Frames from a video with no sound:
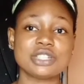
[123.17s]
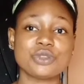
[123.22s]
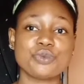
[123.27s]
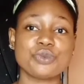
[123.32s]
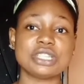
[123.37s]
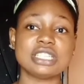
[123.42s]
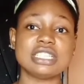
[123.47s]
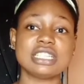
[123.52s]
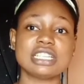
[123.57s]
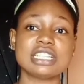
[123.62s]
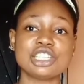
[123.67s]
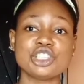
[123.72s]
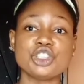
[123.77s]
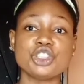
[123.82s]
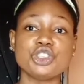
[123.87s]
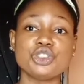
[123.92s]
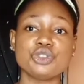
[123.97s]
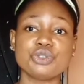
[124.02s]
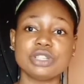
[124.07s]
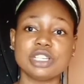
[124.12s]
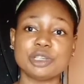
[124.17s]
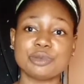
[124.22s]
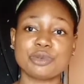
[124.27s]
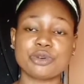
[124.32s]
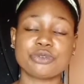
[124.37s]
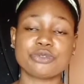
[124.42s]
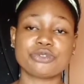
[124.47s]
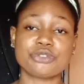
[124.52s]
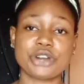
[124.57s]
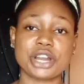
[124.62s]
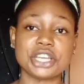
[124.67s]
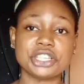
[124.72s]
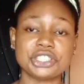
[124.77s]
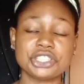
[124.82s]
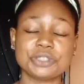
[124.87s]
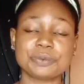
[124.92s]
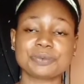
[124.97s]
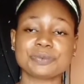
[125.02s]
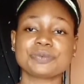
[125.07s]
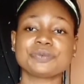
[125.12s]
with this new lemon
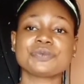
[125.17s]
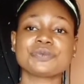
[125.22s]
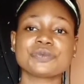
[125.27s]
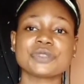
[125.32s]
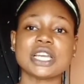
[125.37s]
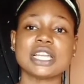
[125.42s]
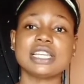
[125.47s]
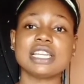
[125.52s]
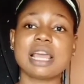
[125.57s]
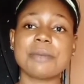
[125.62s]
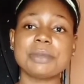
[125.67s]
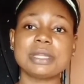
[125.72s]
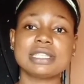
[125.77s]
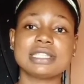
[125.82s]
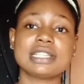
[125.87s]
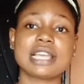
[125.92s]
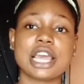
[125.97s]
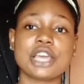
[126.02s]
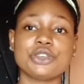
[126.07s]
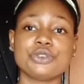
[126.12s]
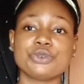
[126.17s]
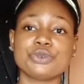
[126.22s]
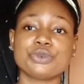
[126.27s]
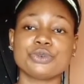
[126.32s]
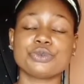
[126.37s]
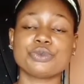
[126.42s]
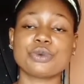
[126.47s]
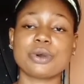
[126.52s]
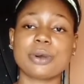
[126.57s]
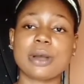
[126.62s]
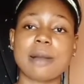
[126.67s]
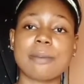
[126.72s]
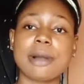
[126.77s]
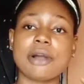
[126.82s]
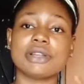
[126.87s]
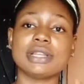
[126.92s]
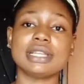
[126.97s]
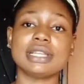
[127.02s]
fresh, let me tell you about the